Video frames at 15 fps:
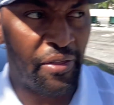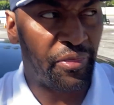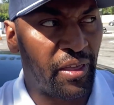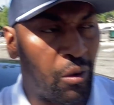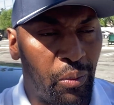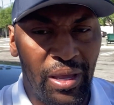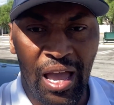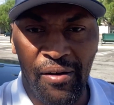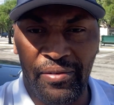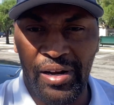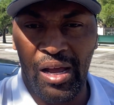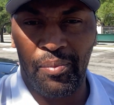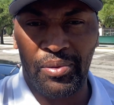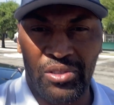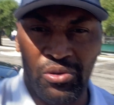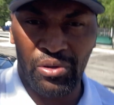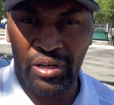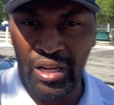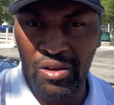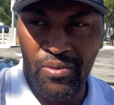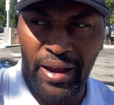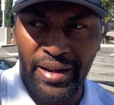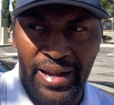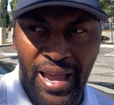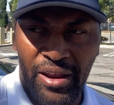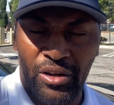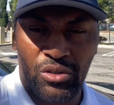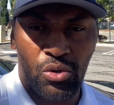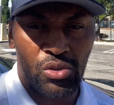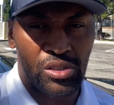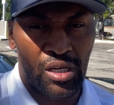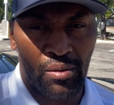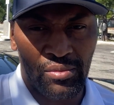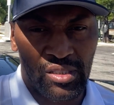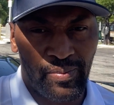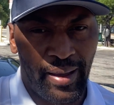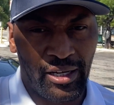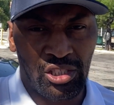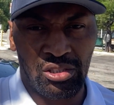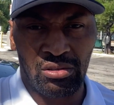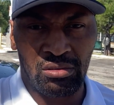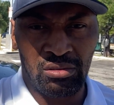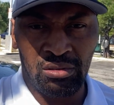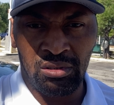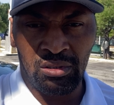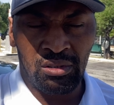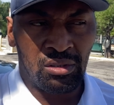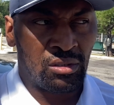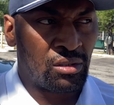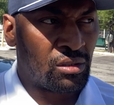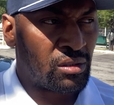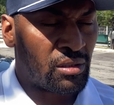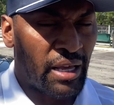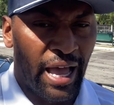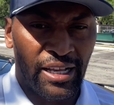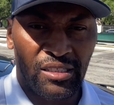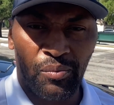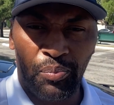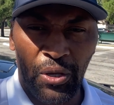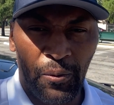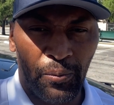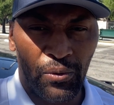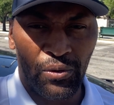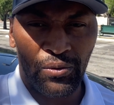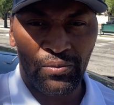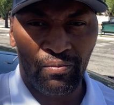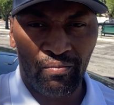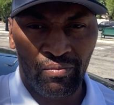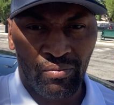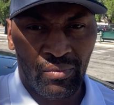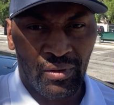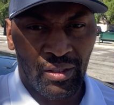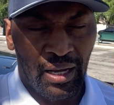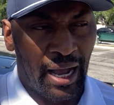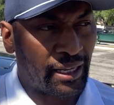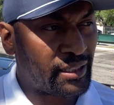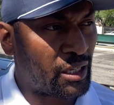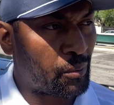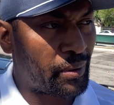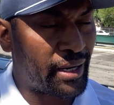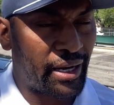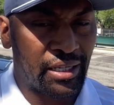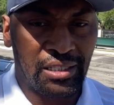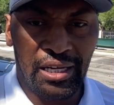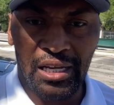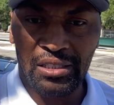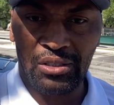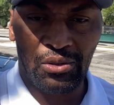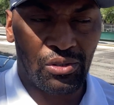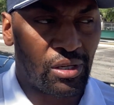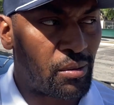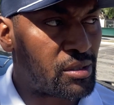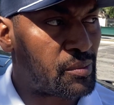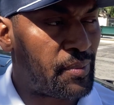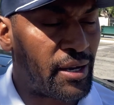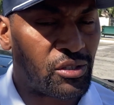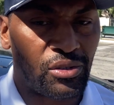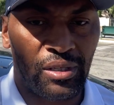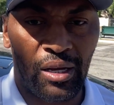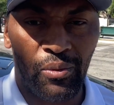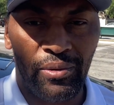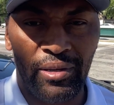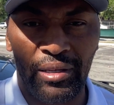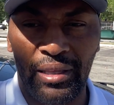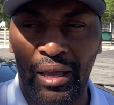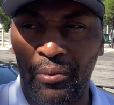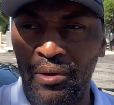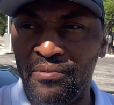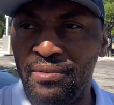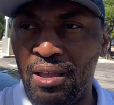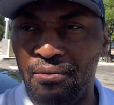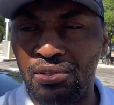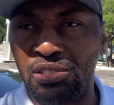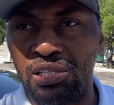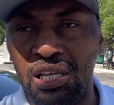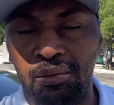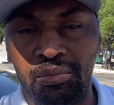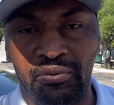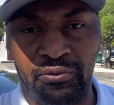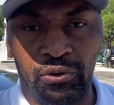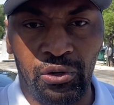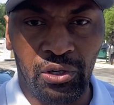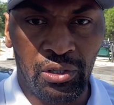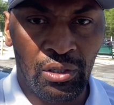think we have an opportunity right now to do something special. as a people. I think we got a chance to do something special that we've never seen before.